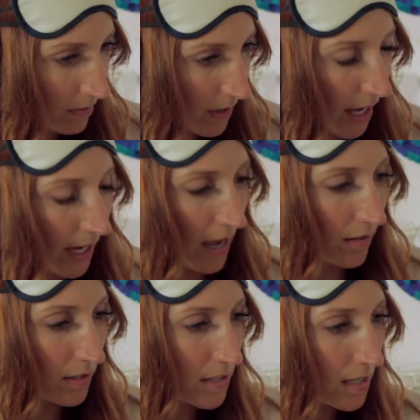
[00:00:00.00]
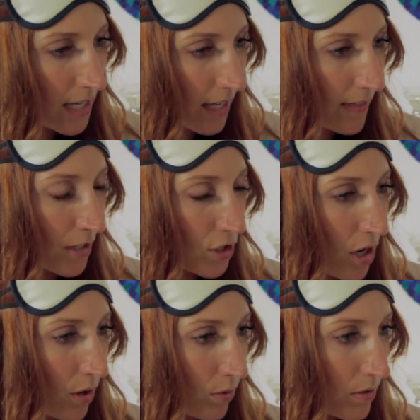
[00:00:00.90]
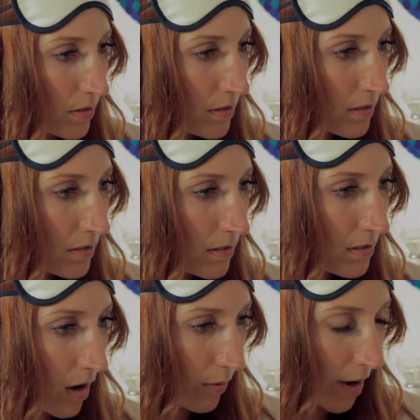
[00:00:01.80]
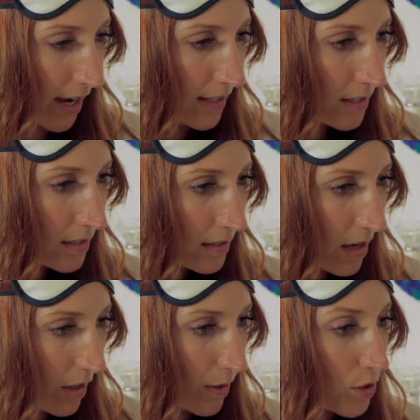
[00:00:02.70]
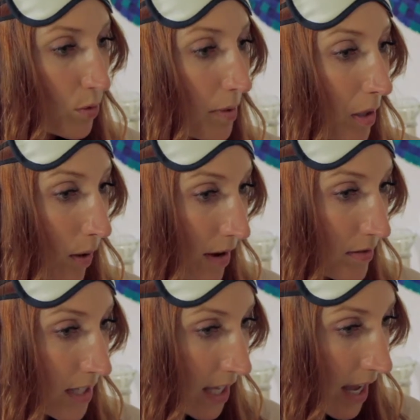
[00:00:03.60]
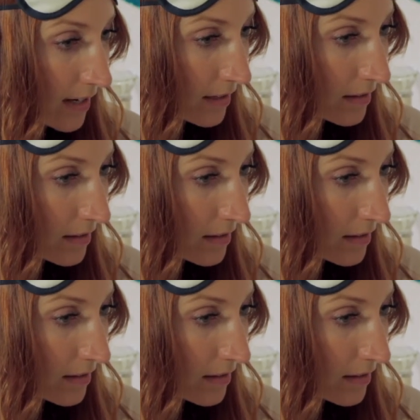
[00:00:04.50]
Hey, now, let's not take that tone. All right? Otherwise, you'll be grounded again.